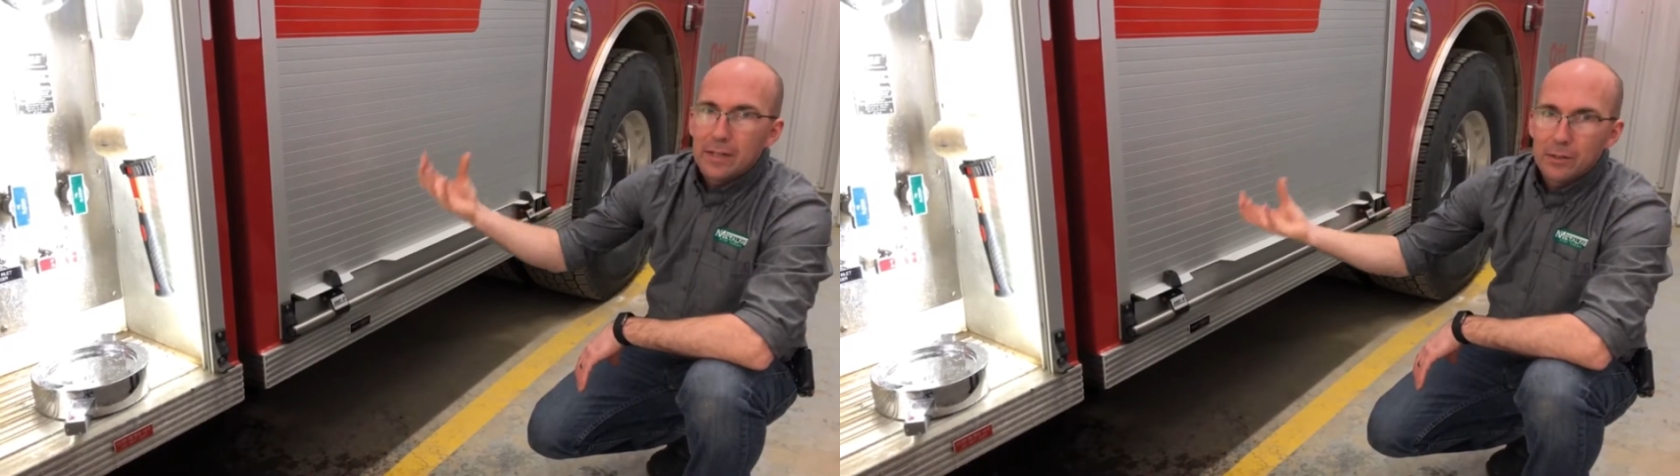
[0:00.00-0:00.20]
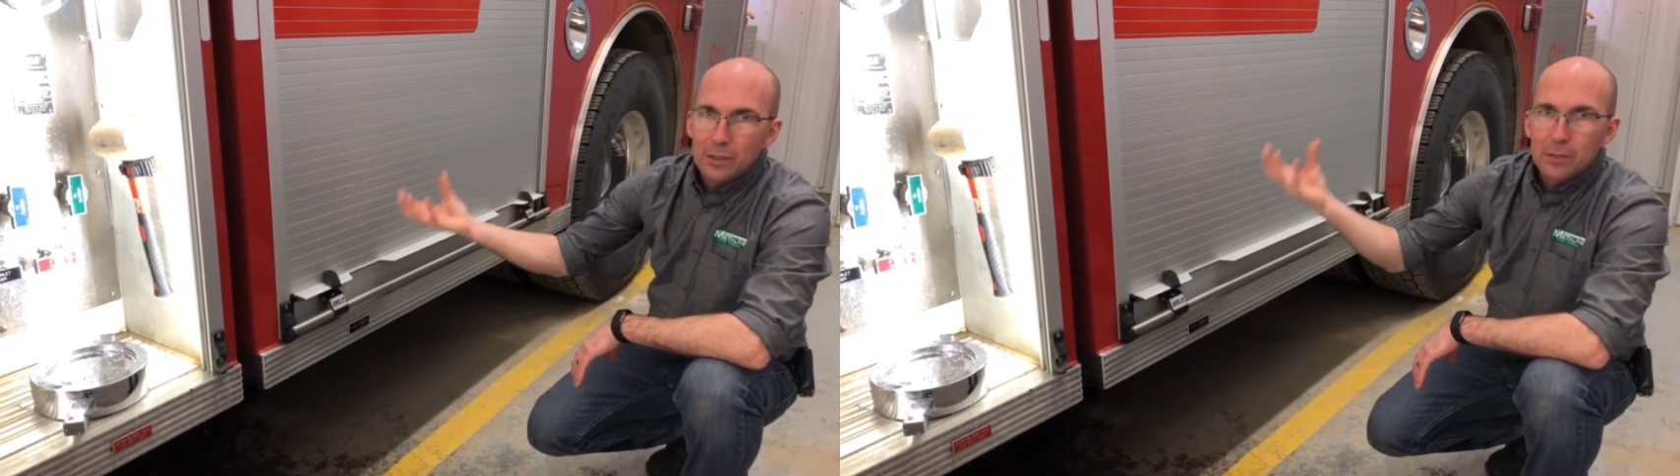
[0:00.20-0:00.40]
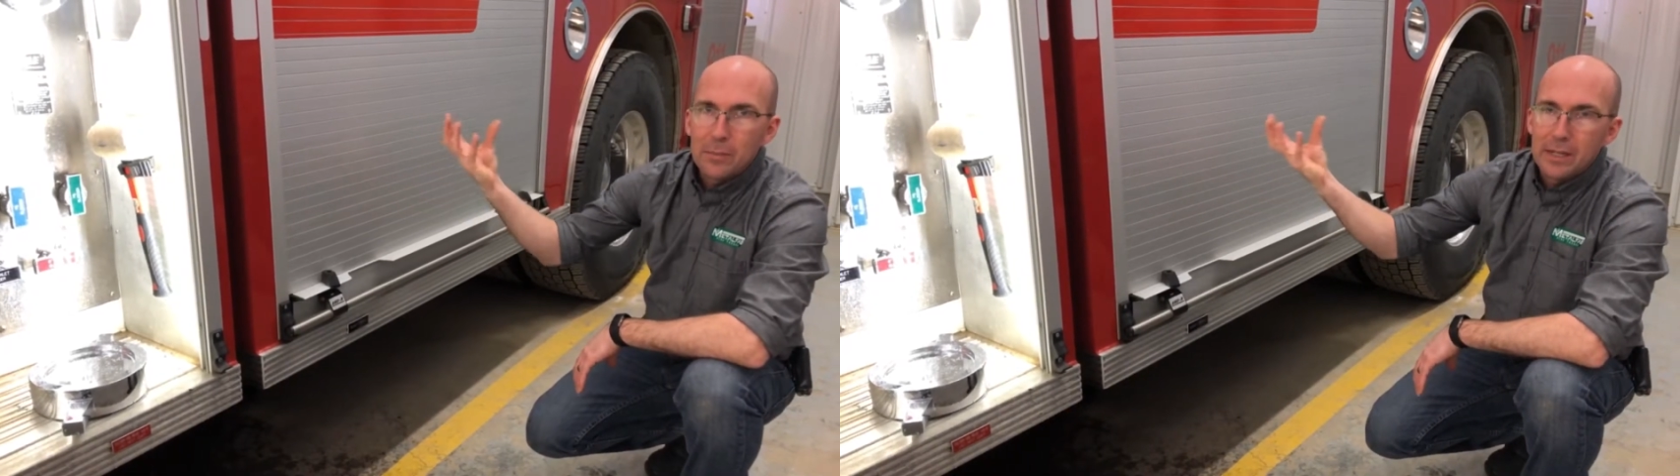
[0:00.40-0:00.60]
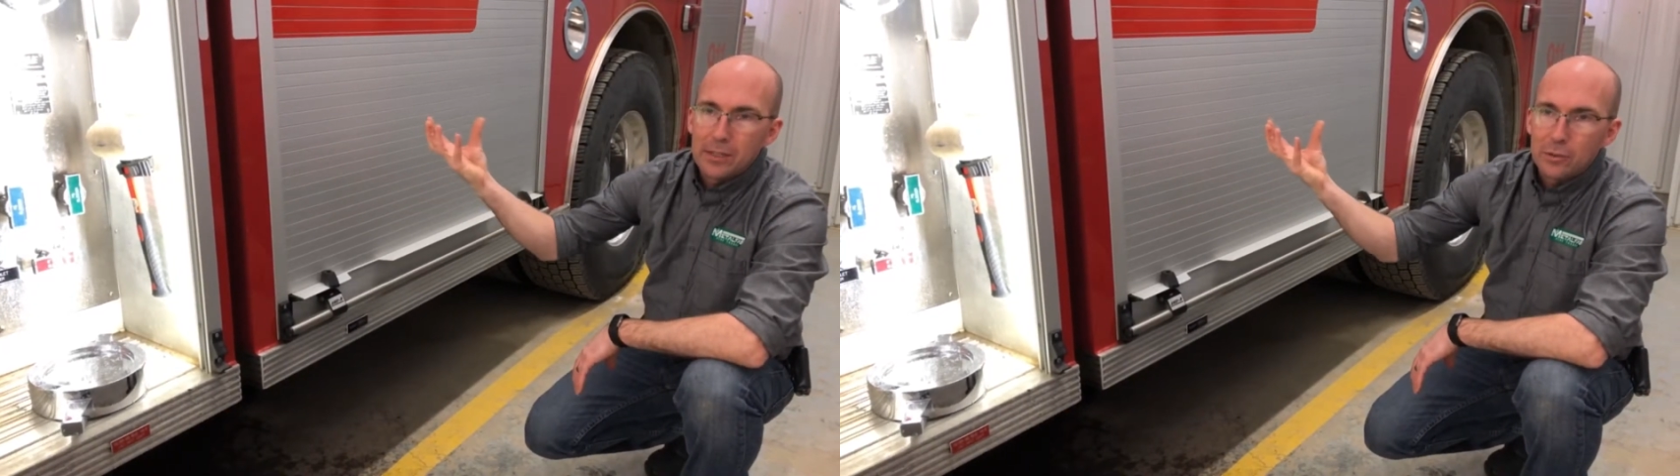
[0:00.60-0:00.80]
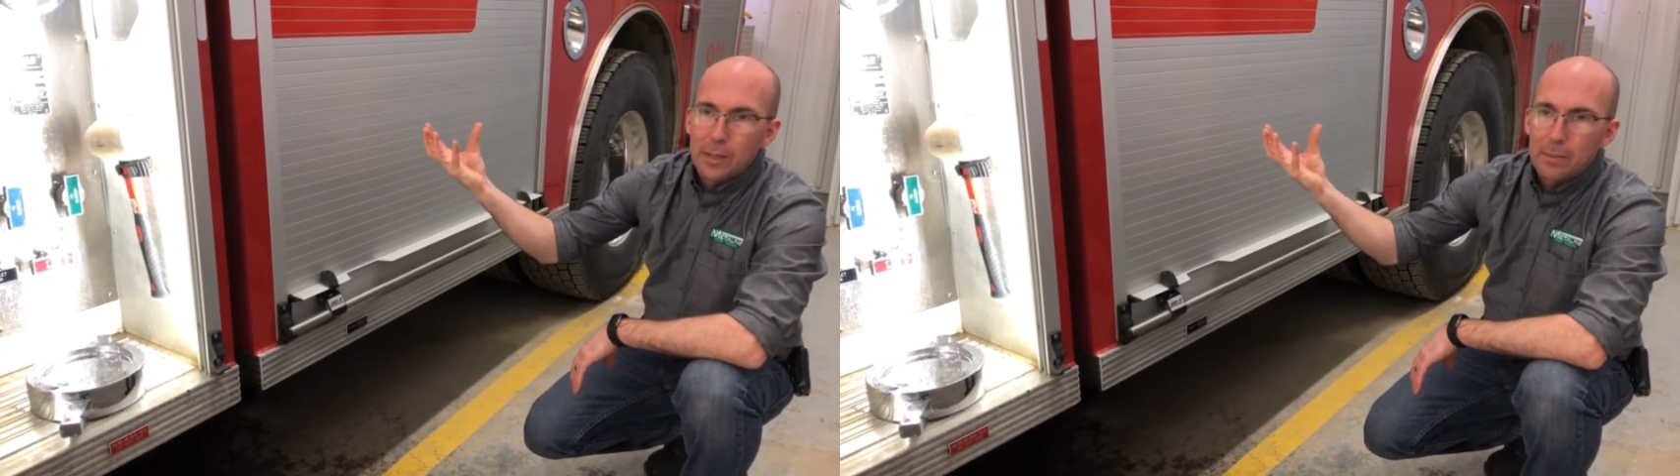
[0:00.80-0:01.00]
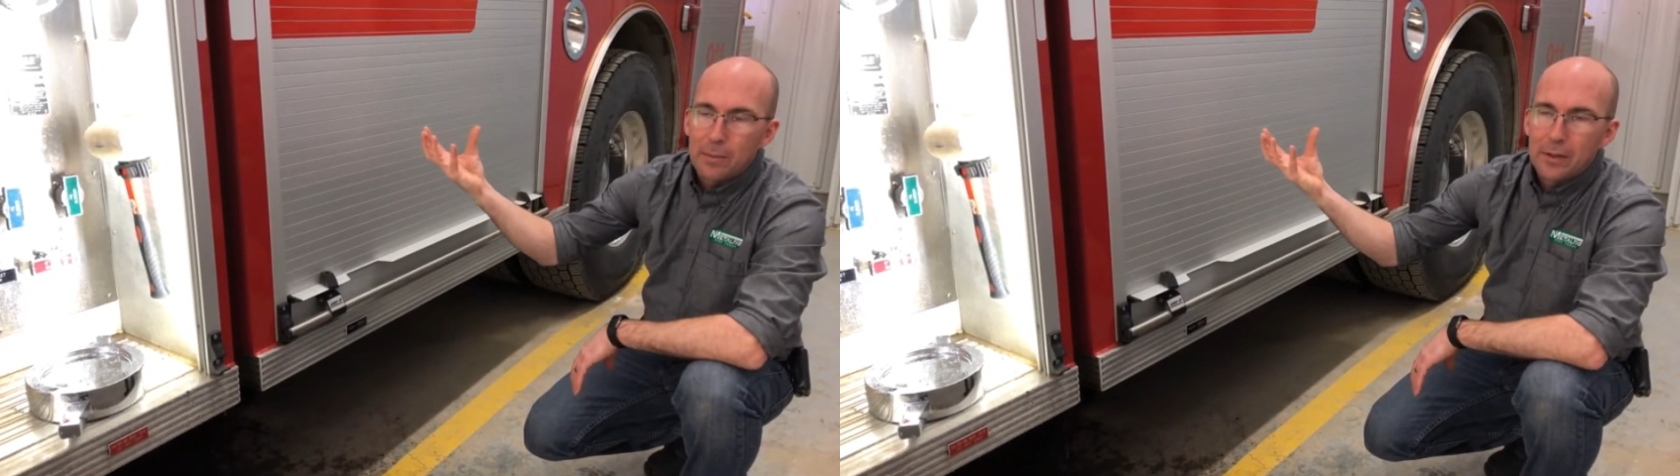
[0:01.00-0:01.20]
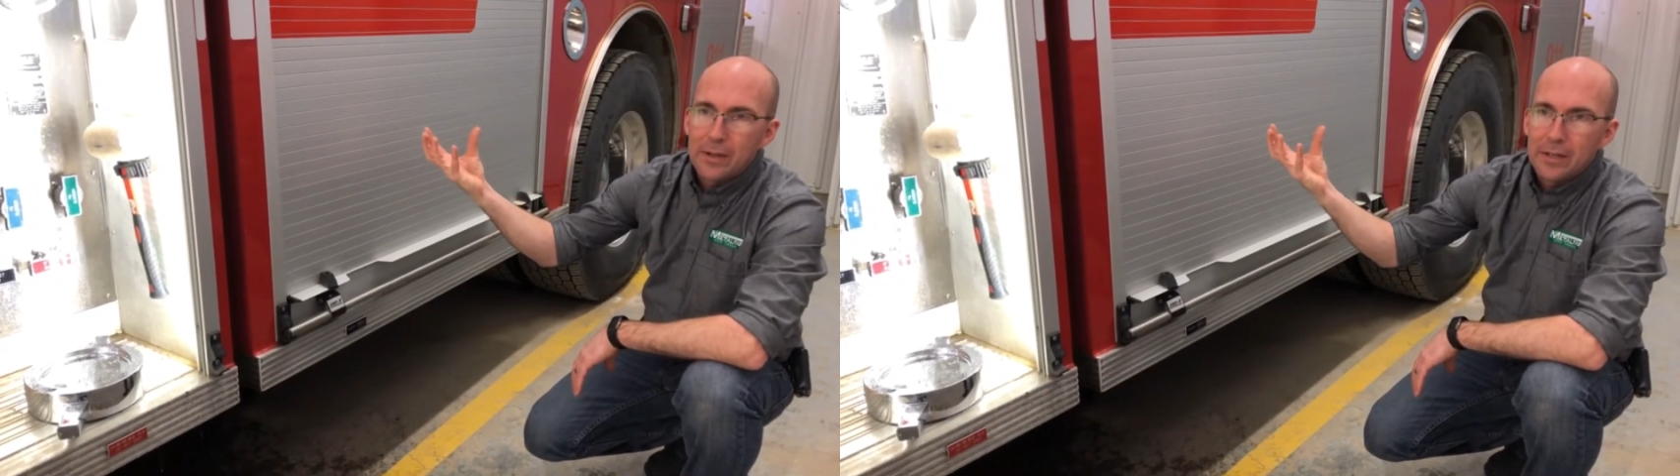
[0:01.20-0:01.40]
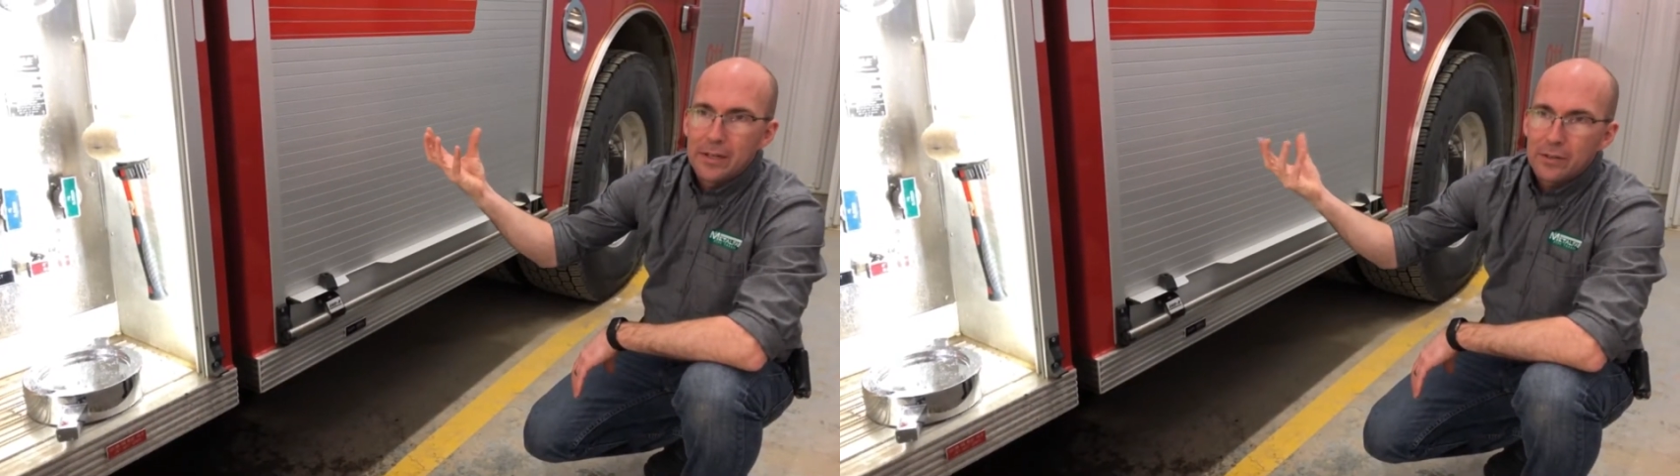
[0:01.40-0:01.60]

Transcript: it'll just be a straight plug.